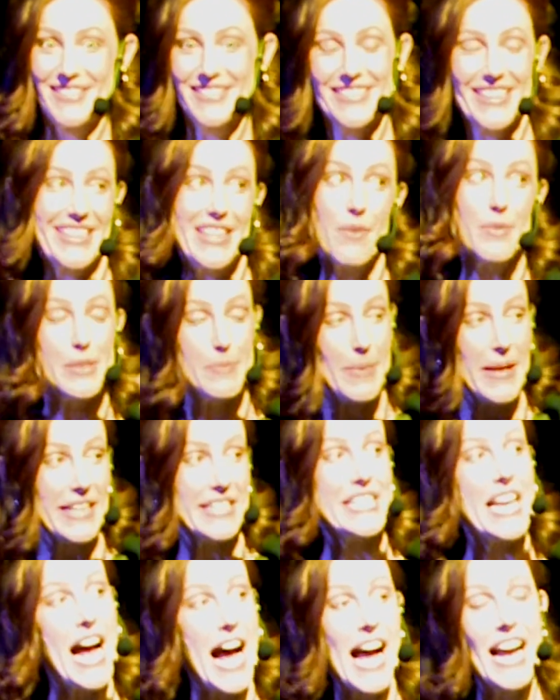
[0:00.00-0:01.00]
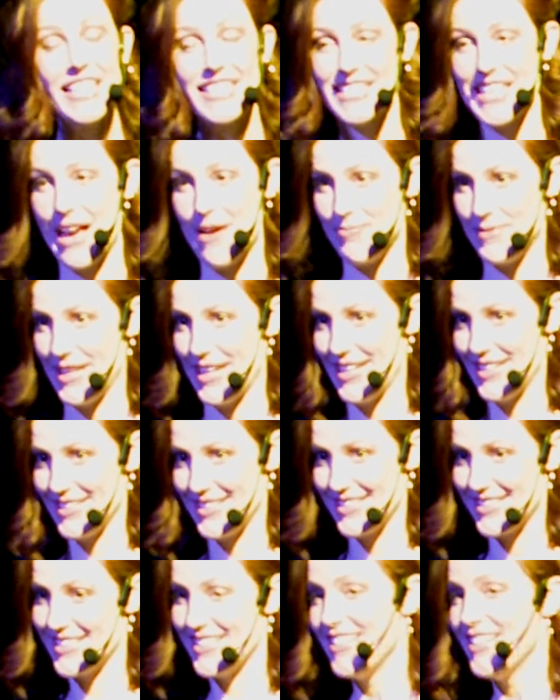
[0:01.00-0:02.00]
like that was being tied to that place,
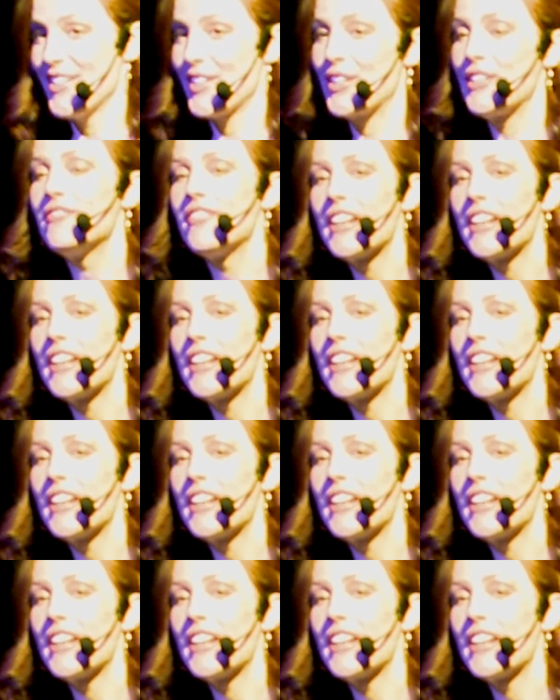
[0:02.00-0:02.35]
could